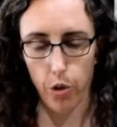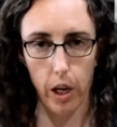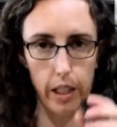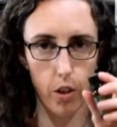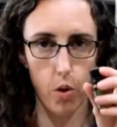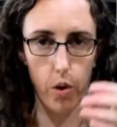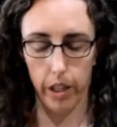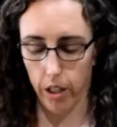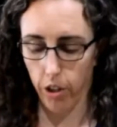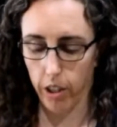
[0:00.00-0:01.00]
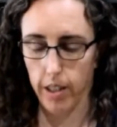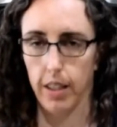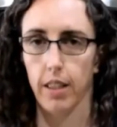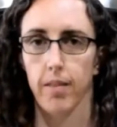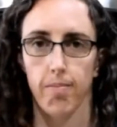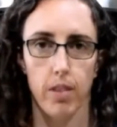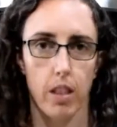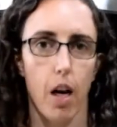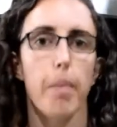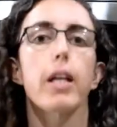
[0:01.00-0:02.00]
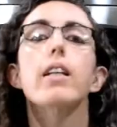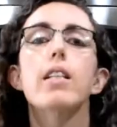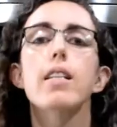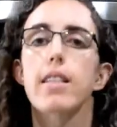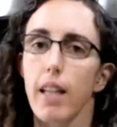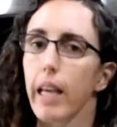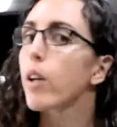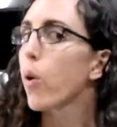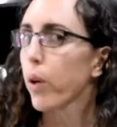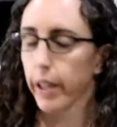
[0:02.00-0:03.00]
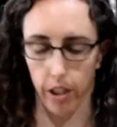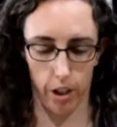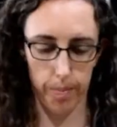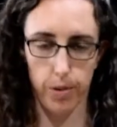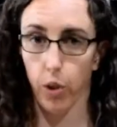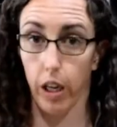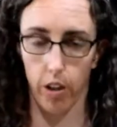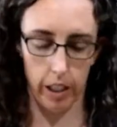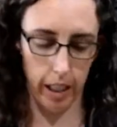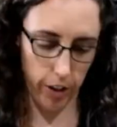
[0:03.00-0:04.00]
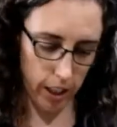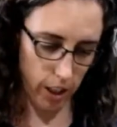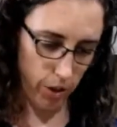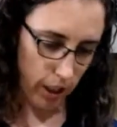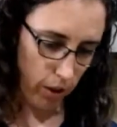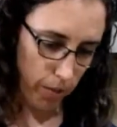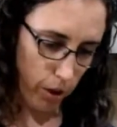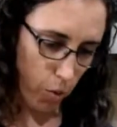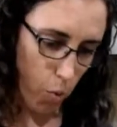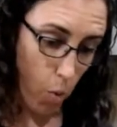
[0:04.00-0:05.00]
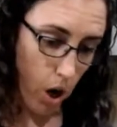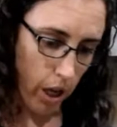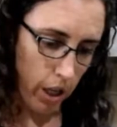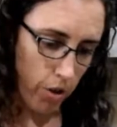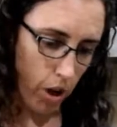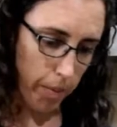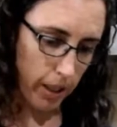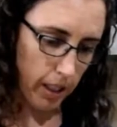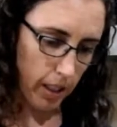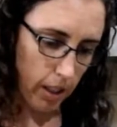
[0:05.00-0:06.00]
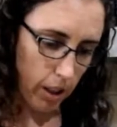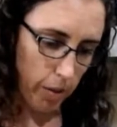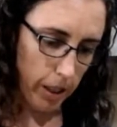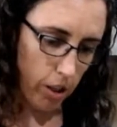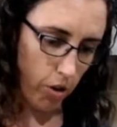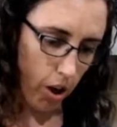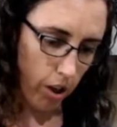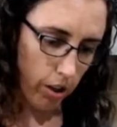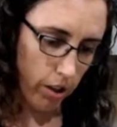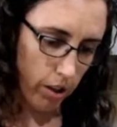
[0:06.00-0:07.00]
and coriander because Dominic doesn't like coriander, so I hardly ever get to use it. So I'm going to do 1 drop because it's a little bit strong.